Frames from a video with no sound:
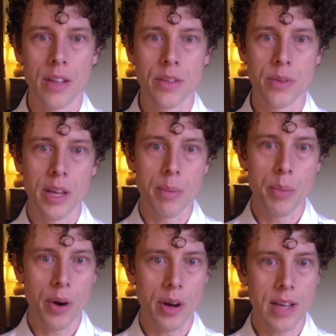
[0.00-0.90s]
it's really
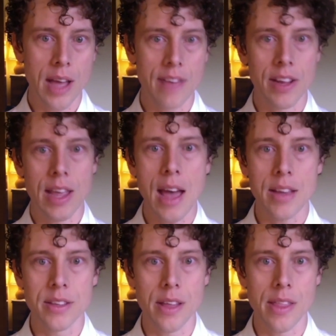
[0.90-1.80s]
important to have a
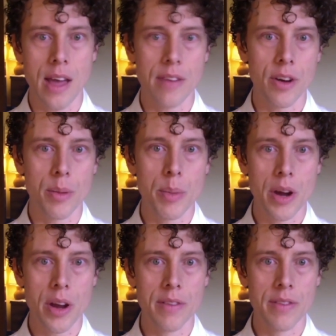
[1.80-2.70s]
cast on that for a
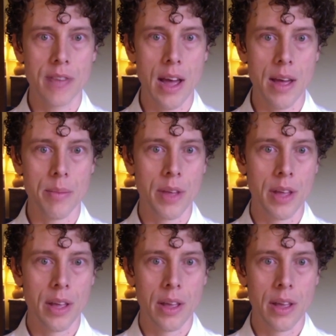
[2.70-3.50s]
period of yeah. time